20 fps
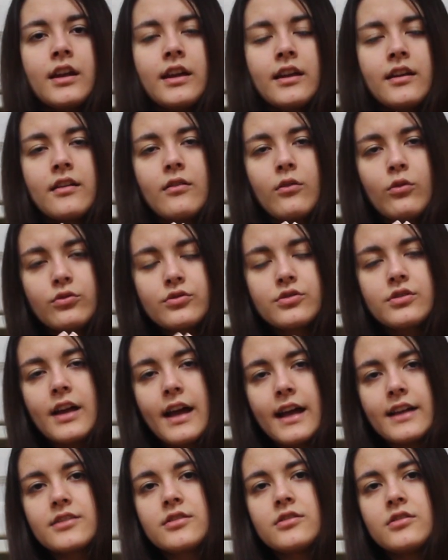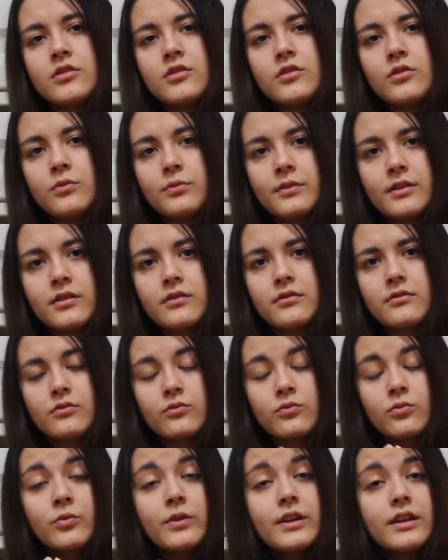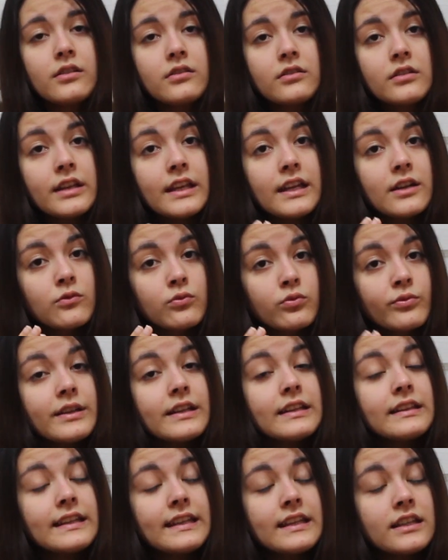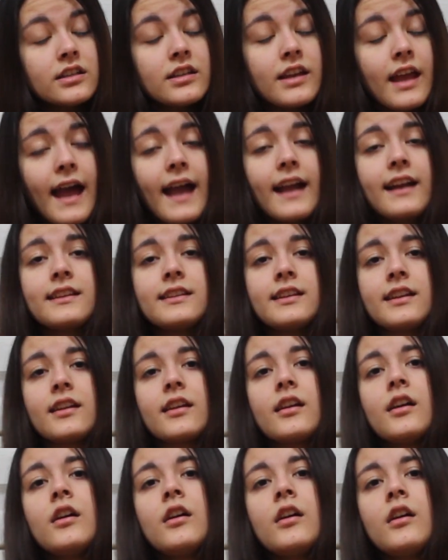it also has to do with really, really good acting.